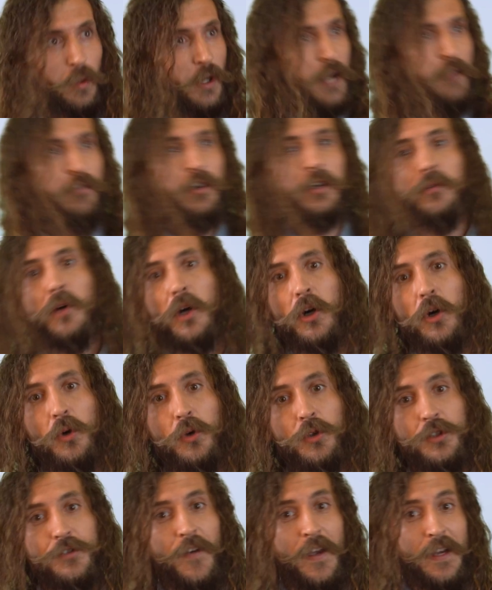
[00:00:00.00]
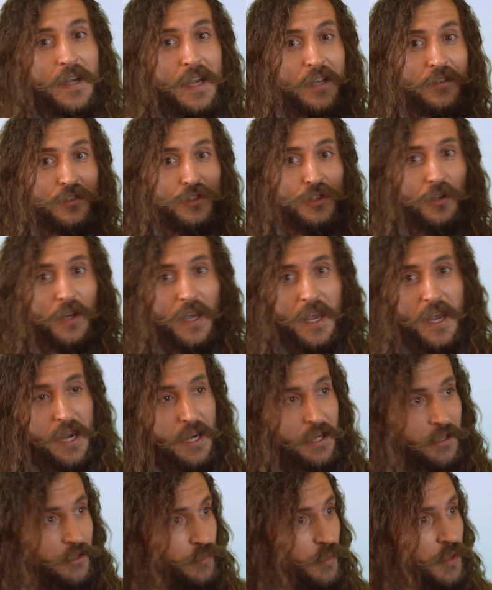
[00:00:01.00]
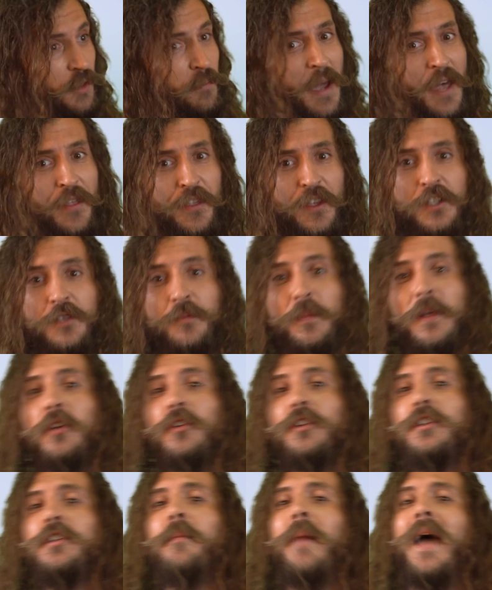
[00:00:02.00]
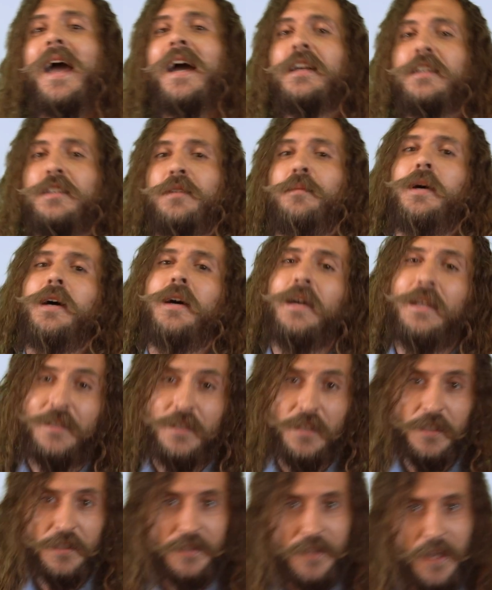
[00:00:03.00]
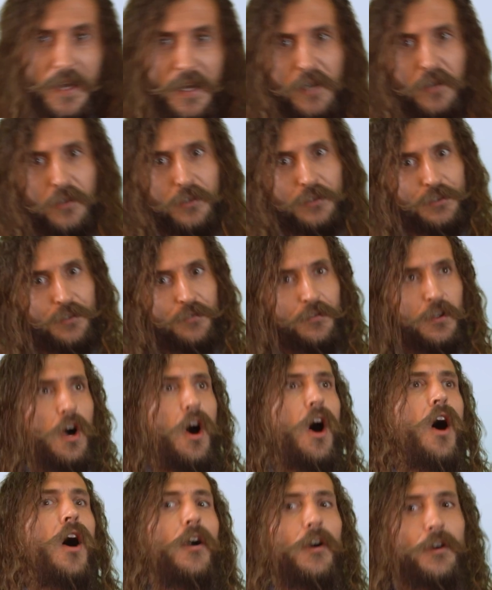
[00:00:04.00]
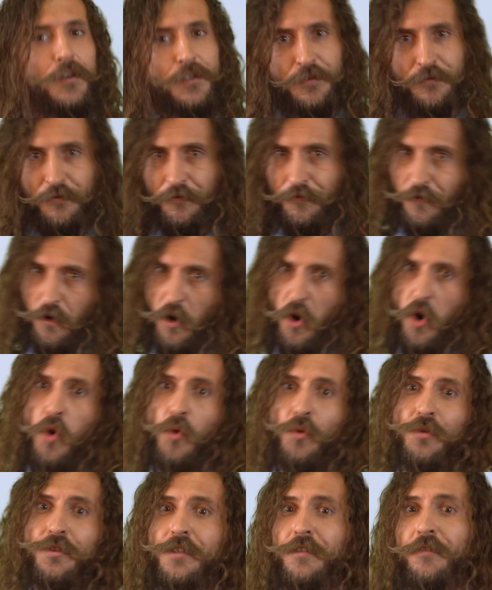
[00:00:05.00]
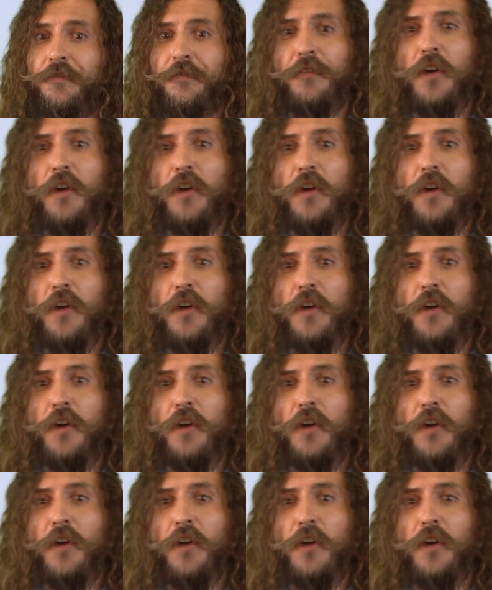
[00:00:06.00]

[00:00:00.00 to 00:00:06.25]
whatever grows financial gains with methods built to maximize the sales of cars and phones and